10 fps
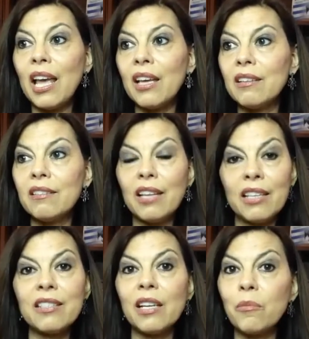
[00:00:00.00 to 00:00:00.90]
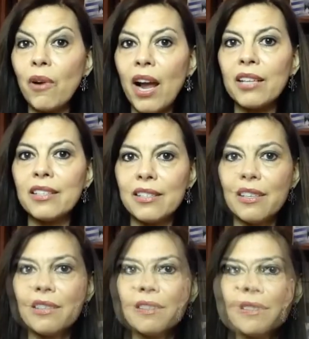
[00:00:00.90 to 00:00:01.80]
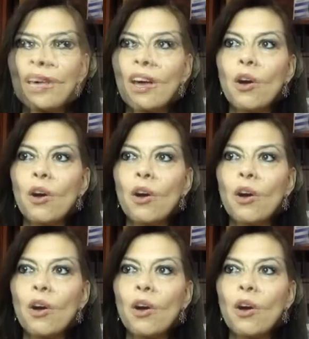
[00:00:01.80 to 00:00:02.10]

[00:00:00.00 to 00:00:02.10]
and testing practices.